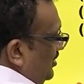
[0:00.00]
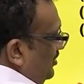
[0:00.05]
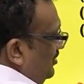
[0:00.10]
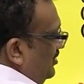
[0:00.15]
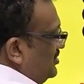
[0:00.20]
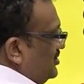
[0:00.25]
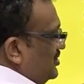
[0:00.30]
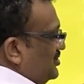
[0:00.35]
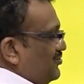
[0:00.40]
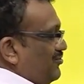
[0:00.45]

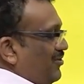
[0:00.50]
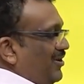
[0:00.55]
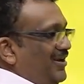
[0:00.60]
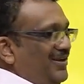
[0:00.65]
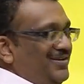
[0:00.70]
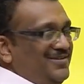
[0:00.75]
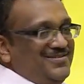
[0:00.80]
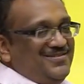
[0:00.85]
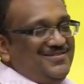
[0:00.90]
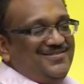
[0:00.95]
This is
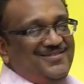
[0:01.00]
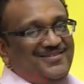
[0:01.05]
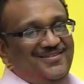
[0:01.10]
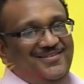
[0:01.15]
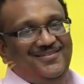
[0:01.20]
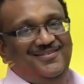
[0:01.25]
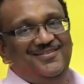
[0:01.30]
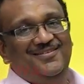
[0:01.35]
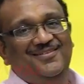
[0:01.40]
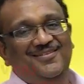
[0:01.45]
right.
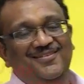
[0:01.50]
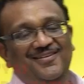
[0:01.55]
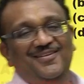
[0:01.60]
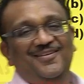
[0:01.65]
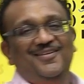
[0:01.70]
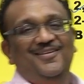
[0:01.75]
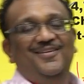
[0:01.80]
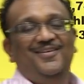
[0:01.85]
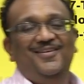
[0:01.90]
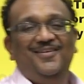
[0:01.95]

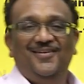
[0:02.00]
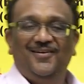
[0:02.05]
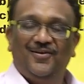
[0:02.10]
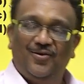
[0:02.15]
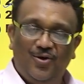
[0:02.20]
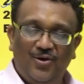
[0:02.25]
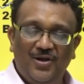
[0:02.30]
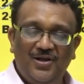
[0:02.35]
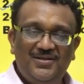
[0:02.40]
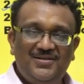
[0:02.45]

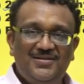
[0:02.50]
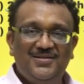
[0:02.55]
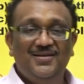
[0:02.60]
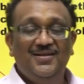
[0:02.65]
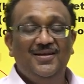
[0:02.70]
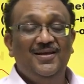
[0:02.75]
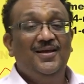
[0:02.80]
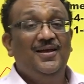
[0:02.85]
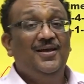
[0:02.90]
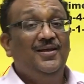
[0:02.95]
Got it?
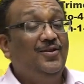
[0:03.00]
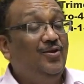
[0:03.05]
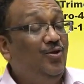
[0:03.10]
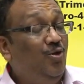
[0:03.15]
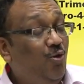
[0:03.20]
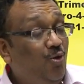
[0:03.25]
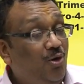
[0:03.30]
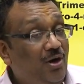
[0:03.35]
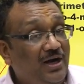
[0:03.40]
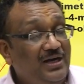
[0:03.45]

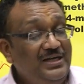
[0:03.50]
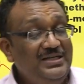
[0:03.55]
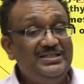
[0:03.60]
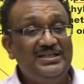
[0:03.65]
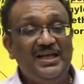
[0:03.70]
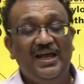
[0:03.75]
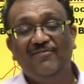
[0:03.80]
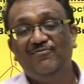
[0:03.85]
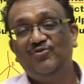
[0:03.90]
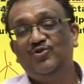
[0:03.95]
Locants
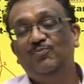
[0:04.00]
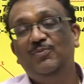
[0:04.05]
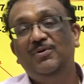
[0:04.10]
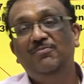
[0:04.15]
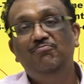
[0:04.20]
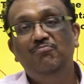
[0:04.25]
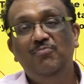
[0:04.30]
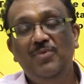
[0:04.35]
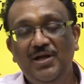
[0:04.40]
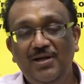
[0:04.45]
have to be
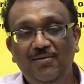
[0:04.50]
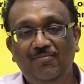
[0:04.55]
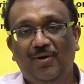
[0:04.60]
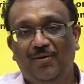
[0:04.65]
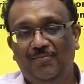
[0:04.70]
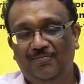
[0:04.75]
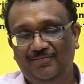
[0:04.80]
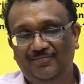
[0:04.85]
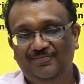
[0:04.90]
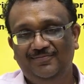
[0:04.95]

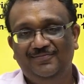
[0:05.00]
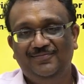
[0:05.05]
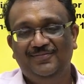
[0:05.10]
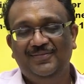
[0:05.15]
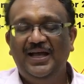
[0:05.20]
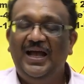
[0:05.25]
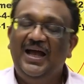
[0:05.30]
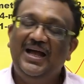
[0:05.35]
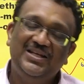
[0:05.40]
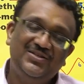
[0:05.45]
minimum
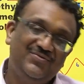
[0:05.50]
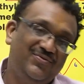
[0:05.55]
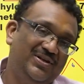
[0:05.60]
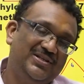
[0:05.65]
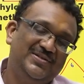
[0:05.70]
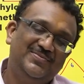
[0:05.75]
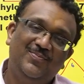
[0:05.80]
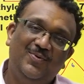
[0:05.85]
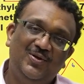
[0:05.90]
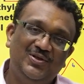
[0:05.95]
as far
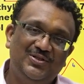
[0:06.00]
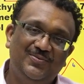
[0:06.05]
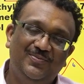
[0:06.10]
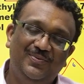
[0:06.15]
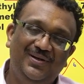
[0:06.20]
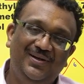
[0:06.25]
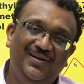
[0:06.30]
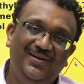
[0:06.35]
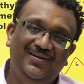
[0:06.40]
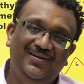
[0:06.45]
as possible.